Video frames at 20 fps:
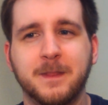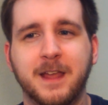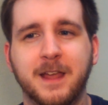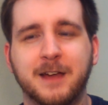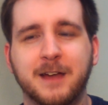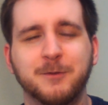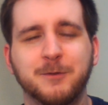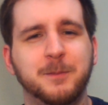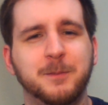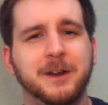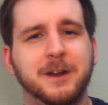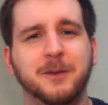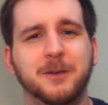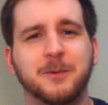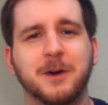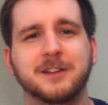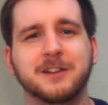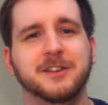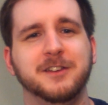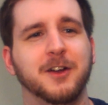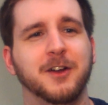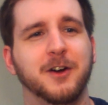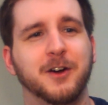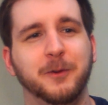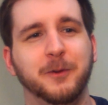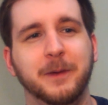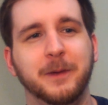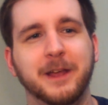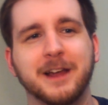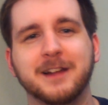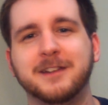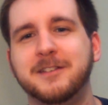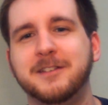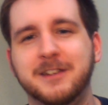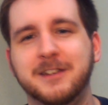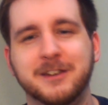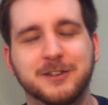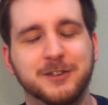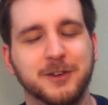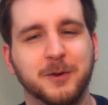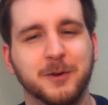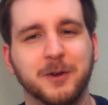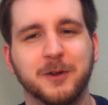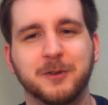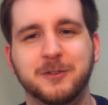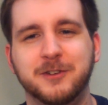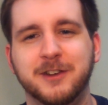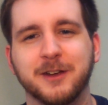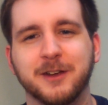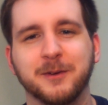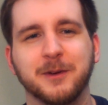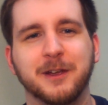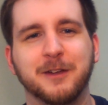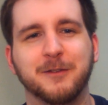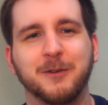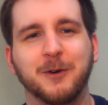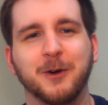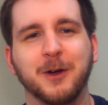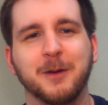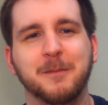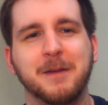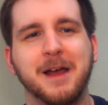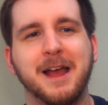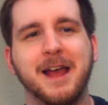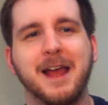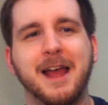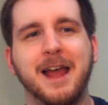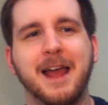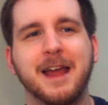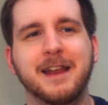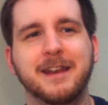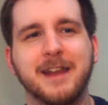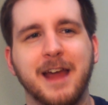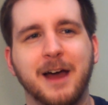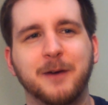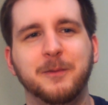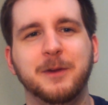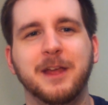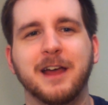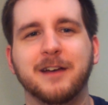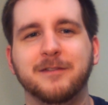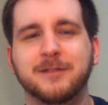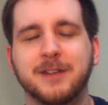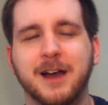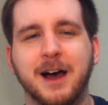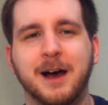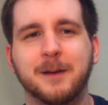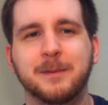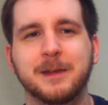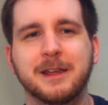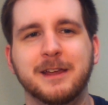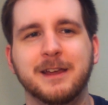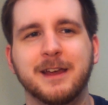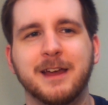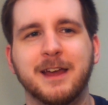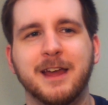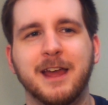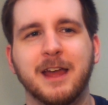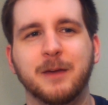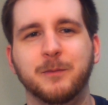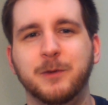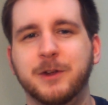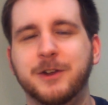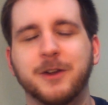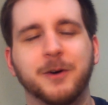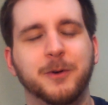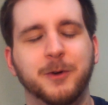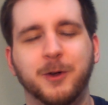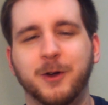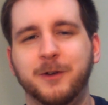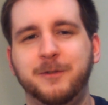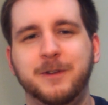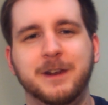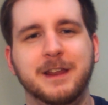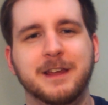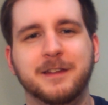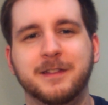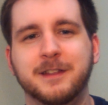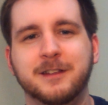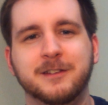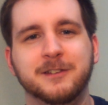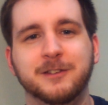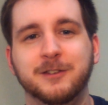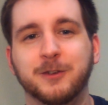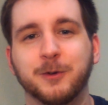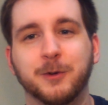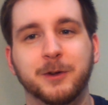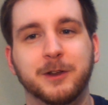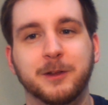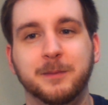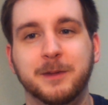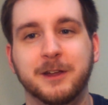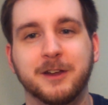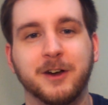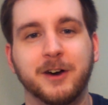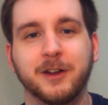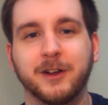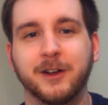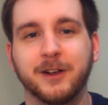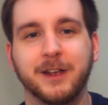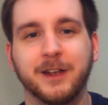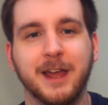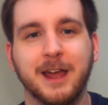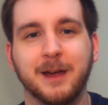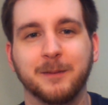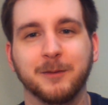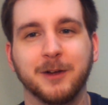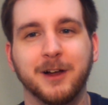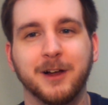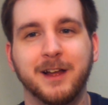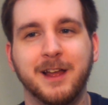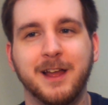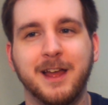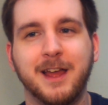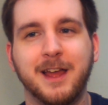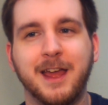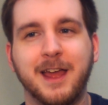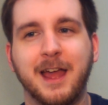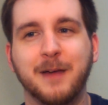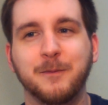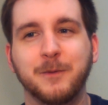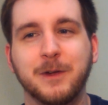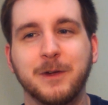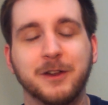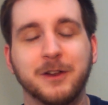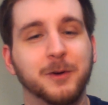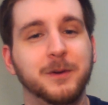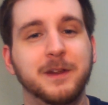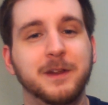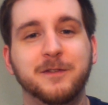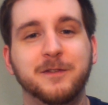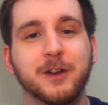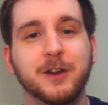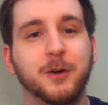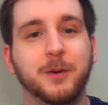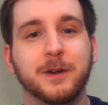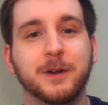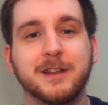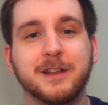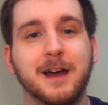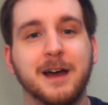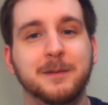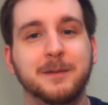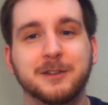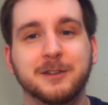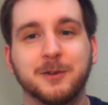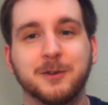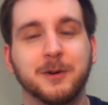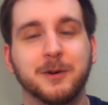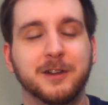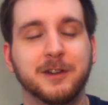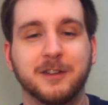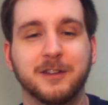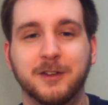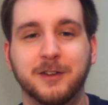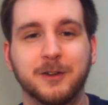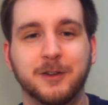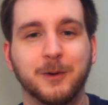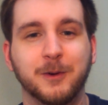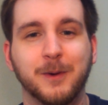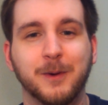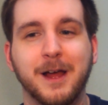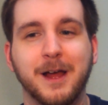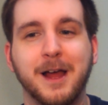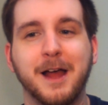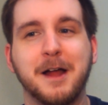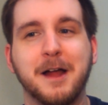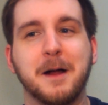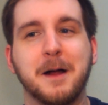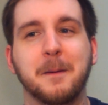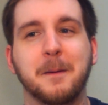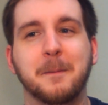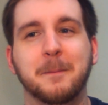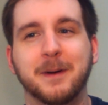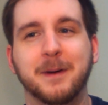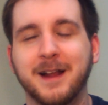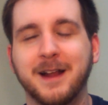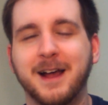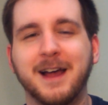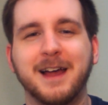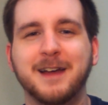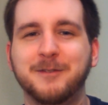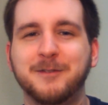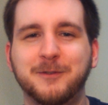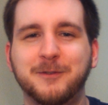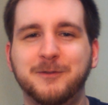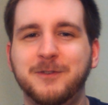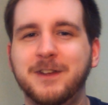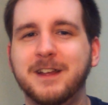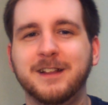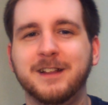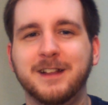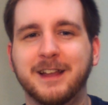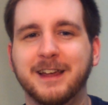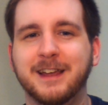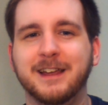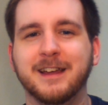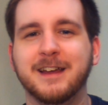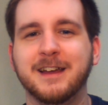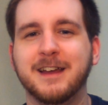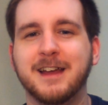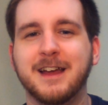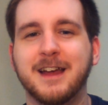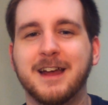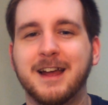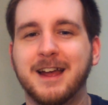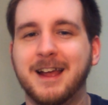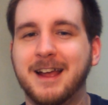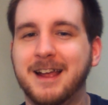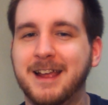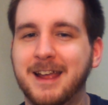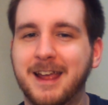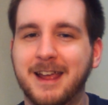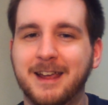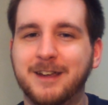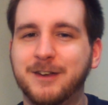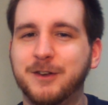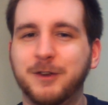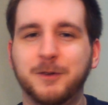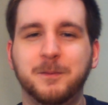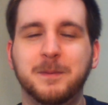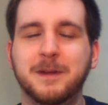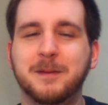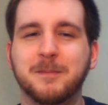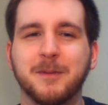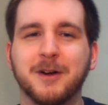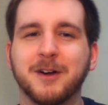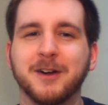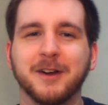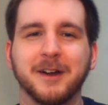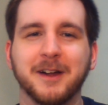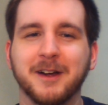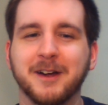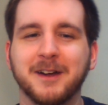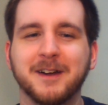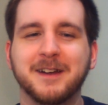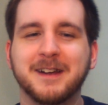Everybody watching on, we got to see Shoto cheering for him, and now we have Dabi, and we don't know if any of this is going to be caught on camera, and we don't even know what Dabi's going to do, but I have a feeling it could be murder.